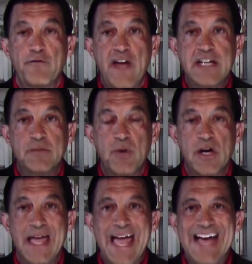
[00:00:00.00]
from
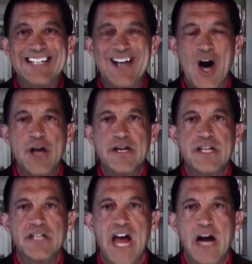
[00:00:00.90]
Facebook as
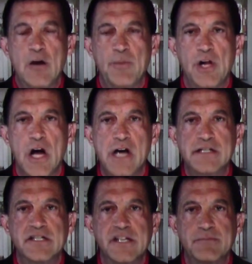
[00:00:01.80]
undesirable,
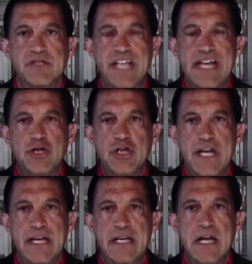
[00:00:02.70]

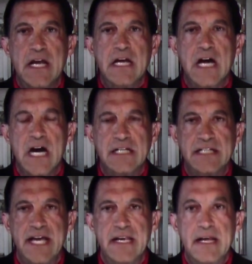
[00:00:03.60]
unsubstantiated
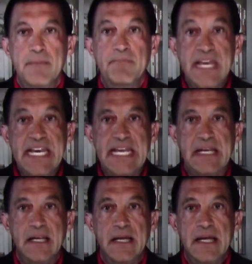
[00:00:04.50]
content.
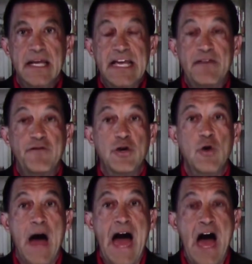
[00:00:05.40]
Meaning, if
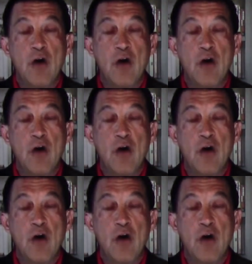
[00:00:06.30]
you